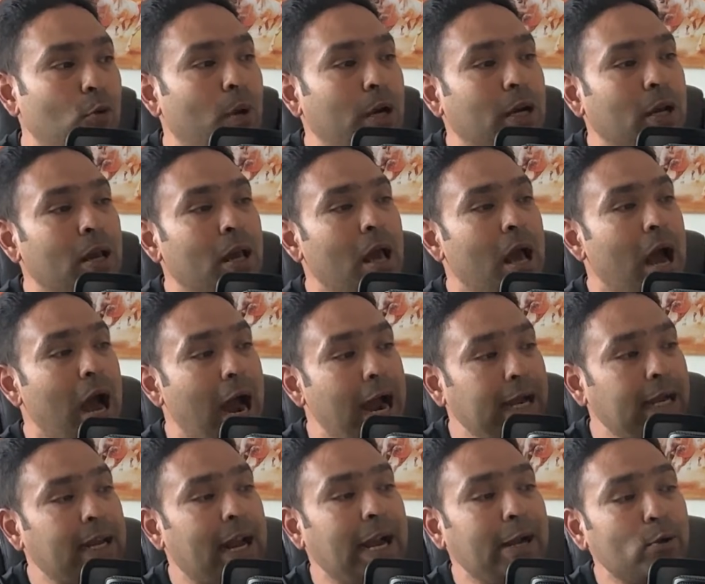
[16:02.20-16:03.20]
but I
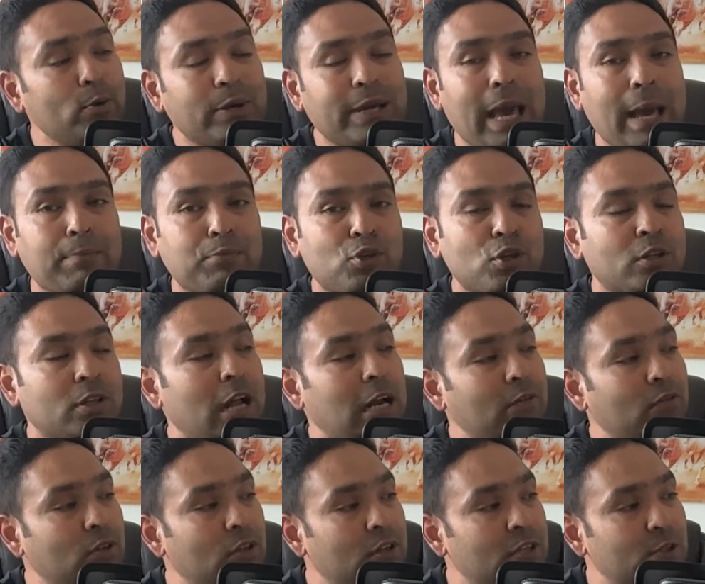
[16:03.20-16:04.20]
try to capture that
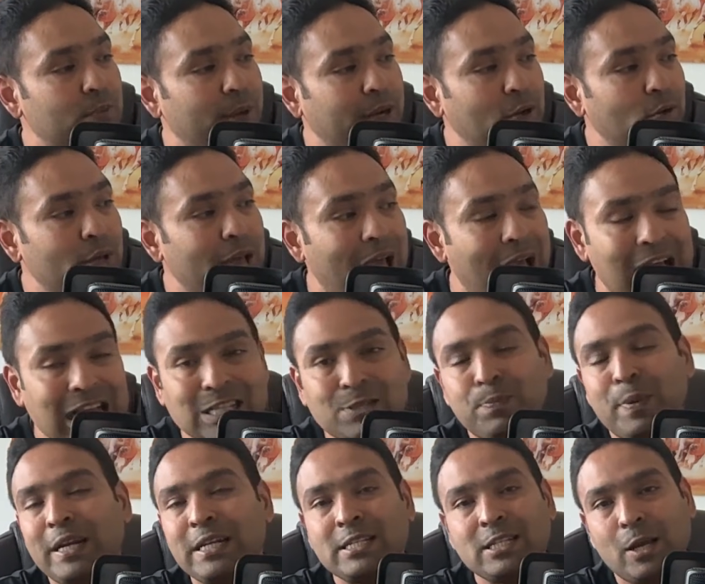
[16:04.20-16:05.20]
with respect to the
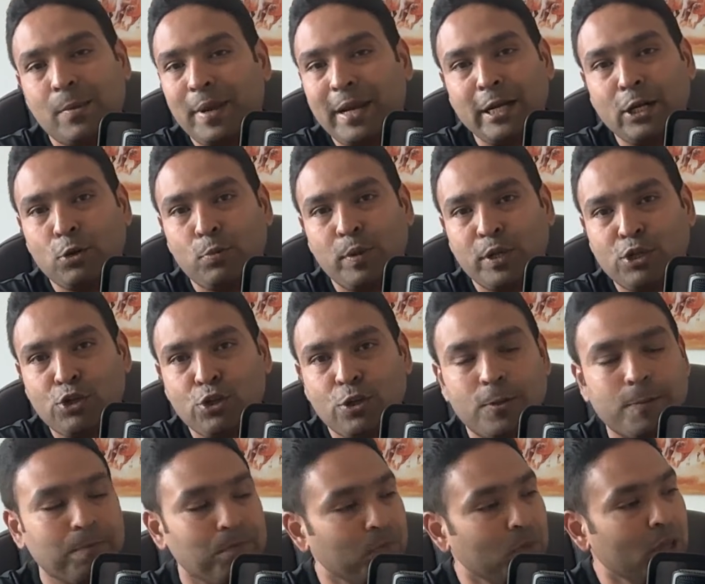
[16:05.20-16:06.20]
aspects coming into picture.
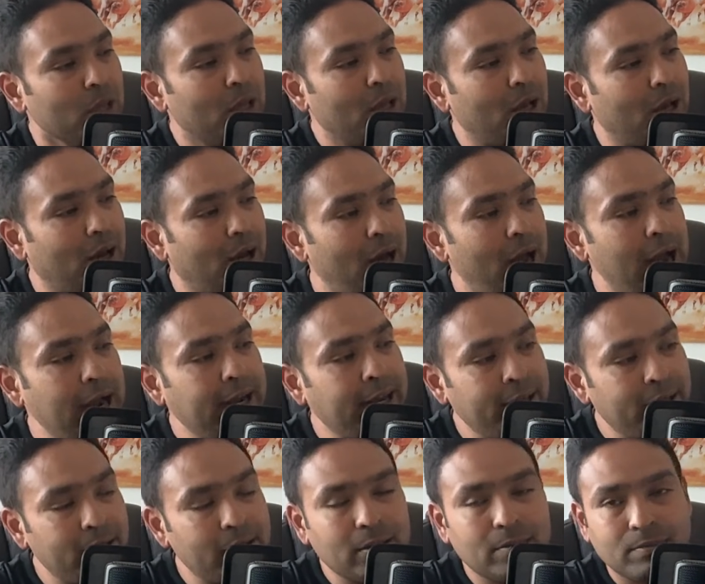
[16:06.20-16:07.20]
And
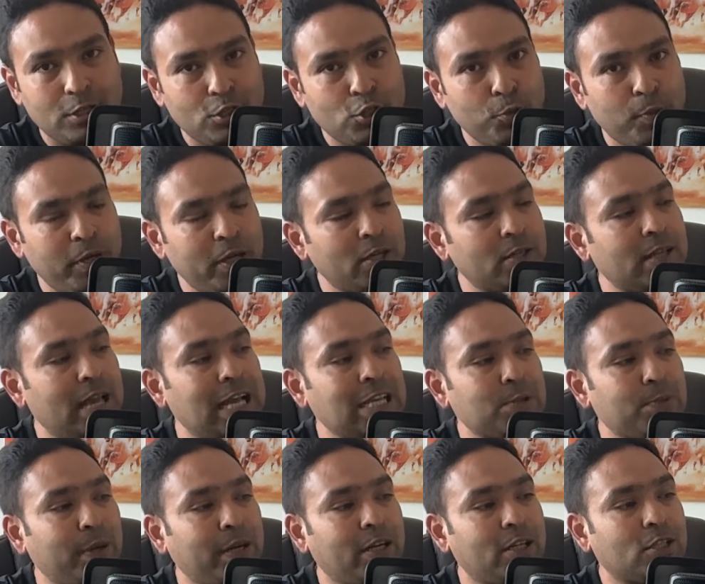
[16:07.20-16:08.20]
here, Jupiter's
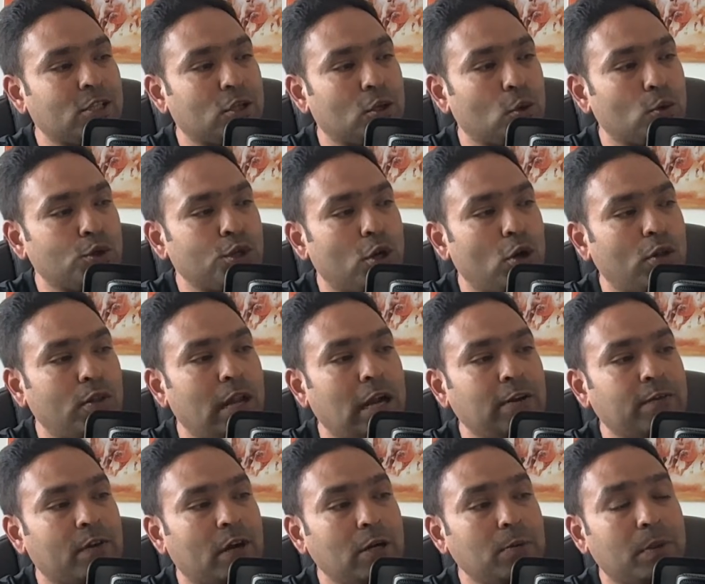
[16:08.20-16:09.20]
aspect is crucial on that
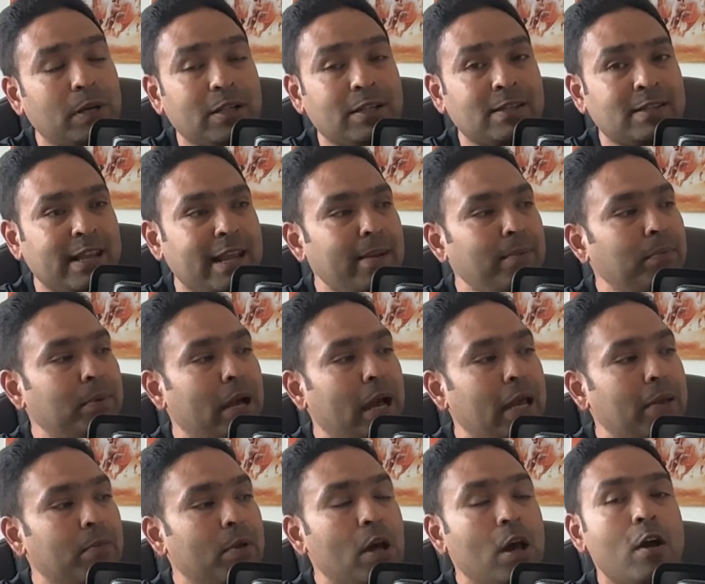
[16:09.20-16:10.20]
front, but at the same
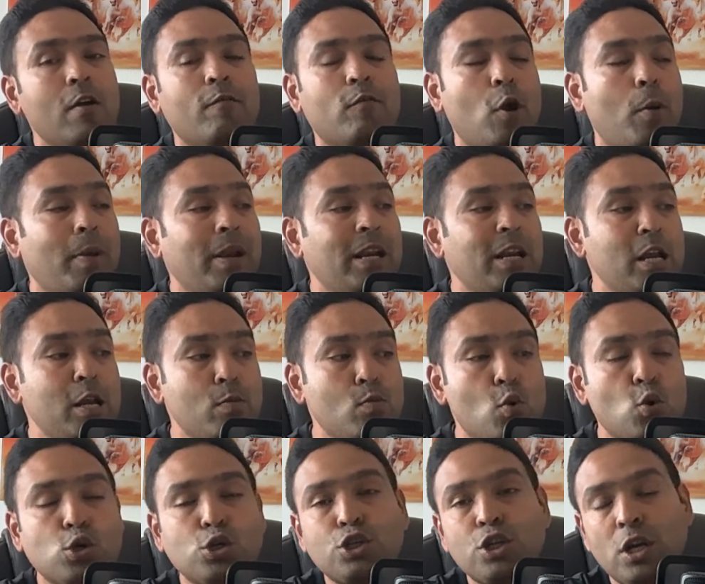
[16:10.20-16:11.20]
time, from an
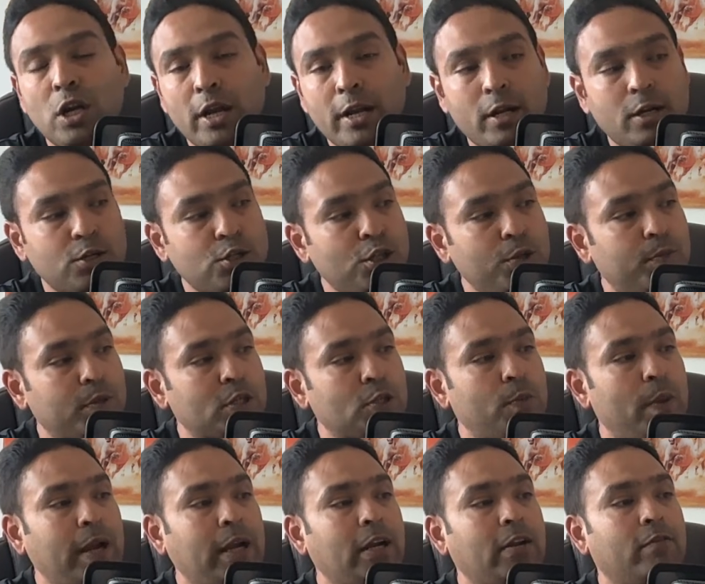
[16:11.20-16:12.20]
emotional energy
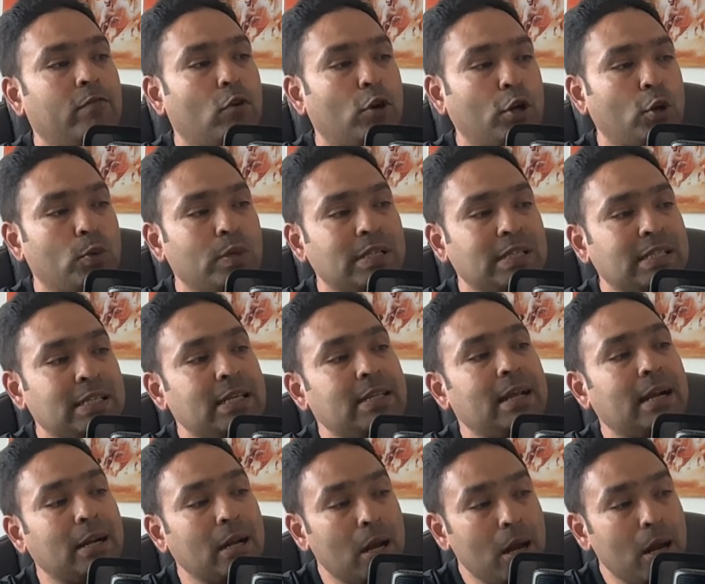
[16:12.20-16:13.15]
perspective, what you will see that